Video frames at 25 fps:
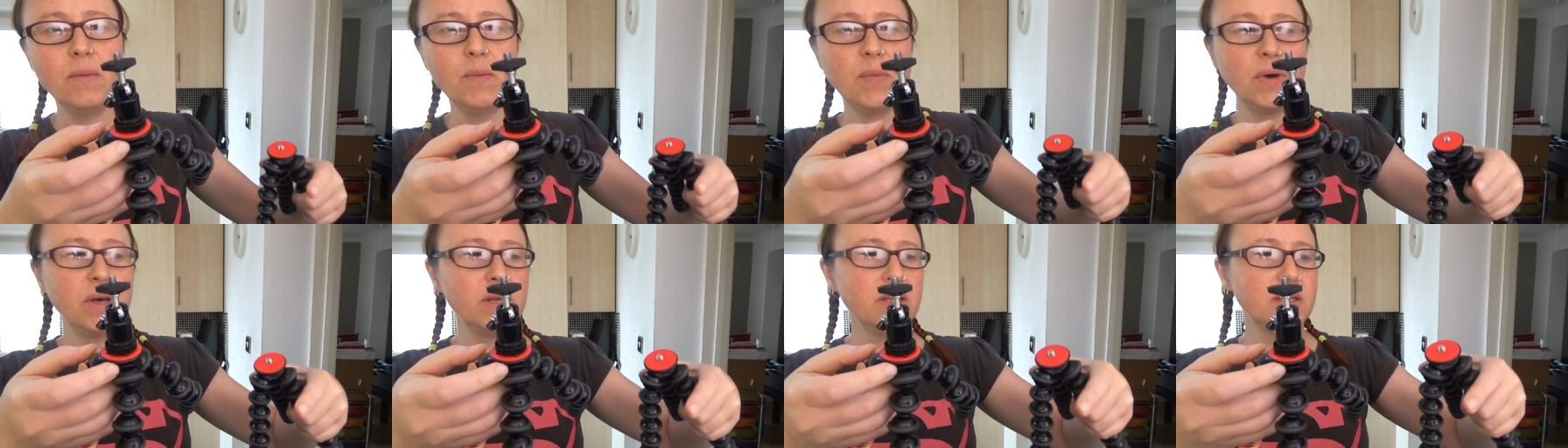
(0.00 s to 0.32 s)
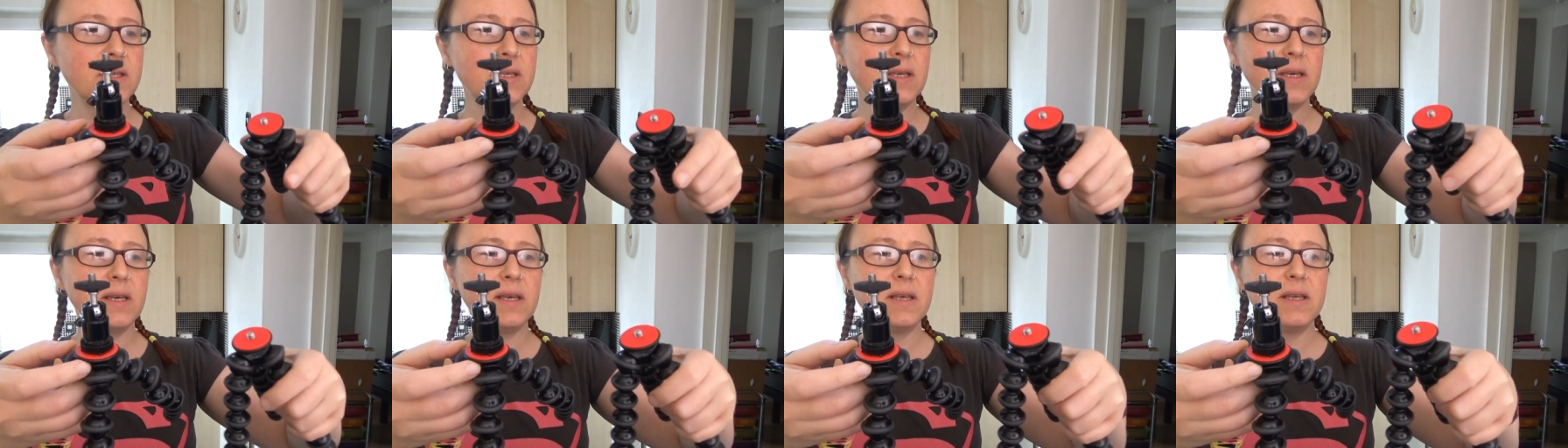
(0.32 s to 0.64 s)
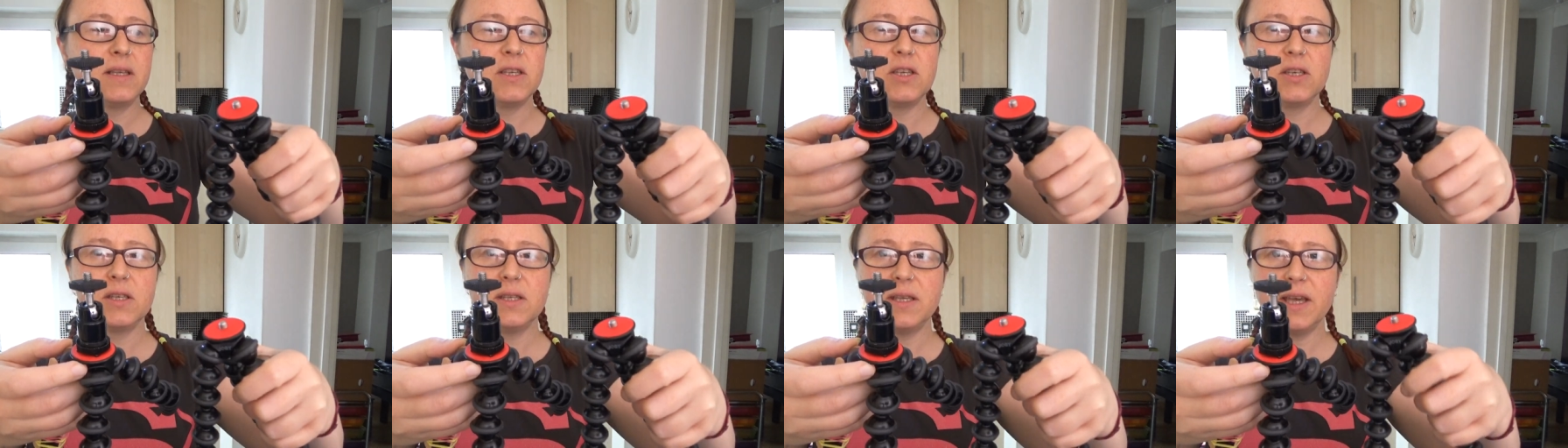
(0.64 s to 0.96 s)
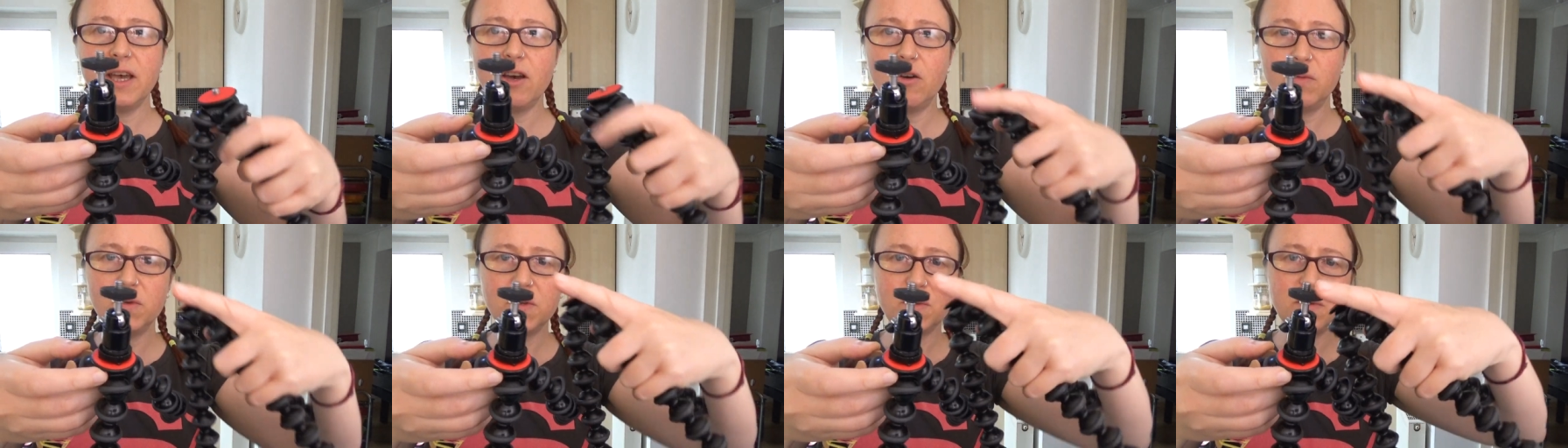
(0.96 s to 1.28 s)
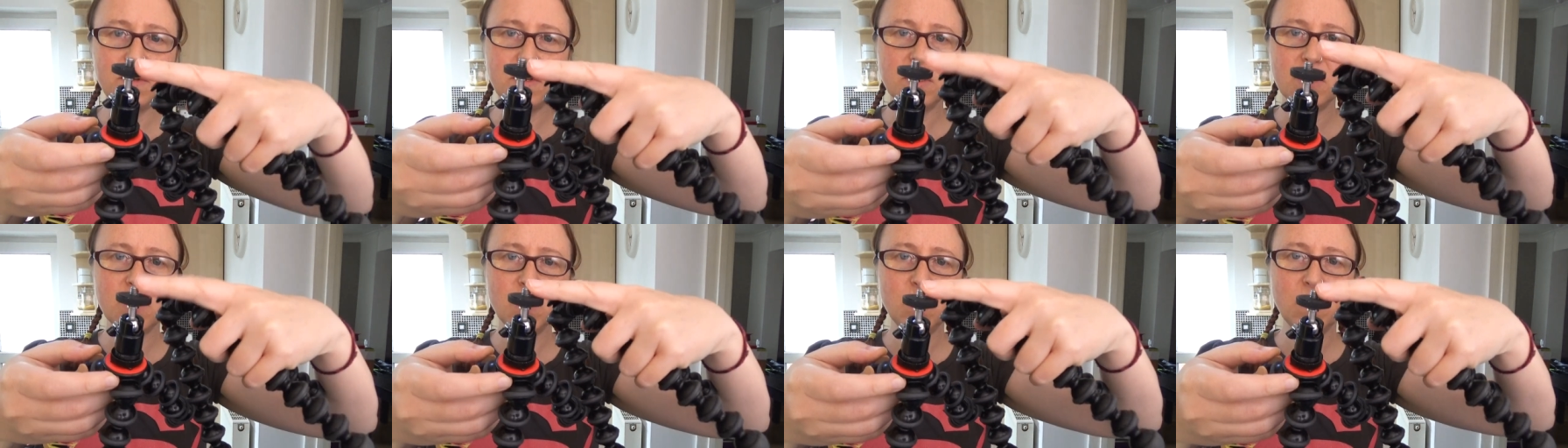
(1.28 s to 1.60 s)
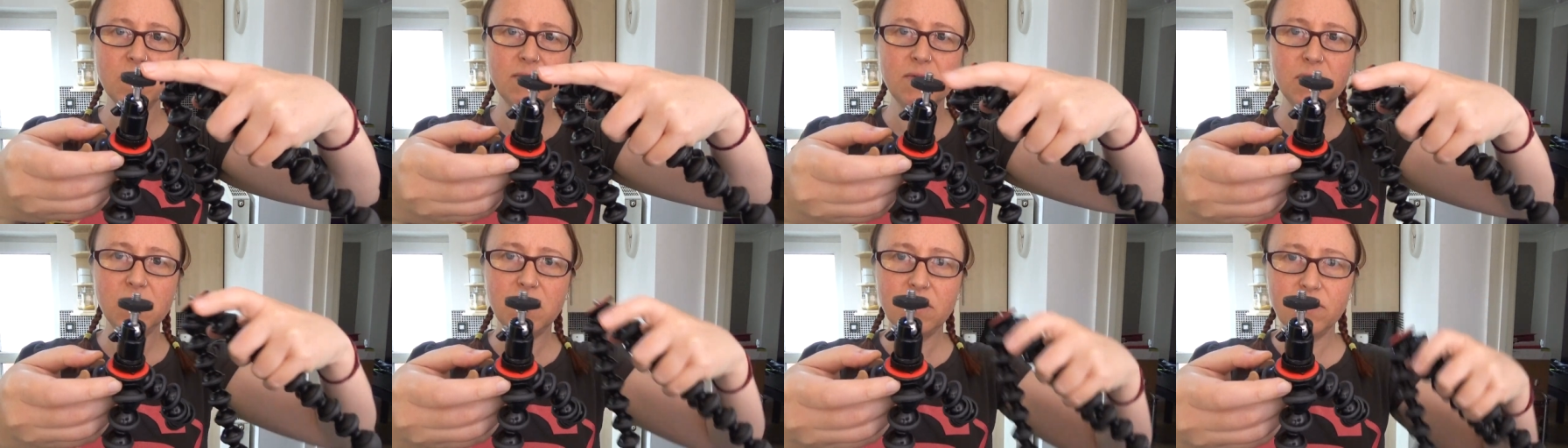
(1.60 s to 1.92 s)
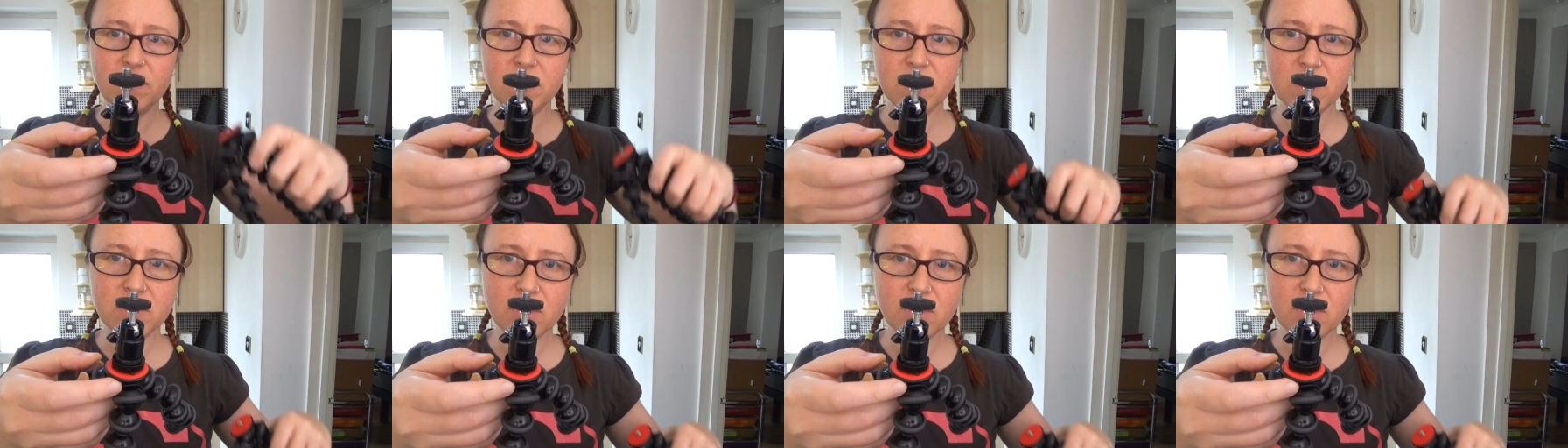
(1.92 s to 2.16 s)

But it just helps with the swivel on the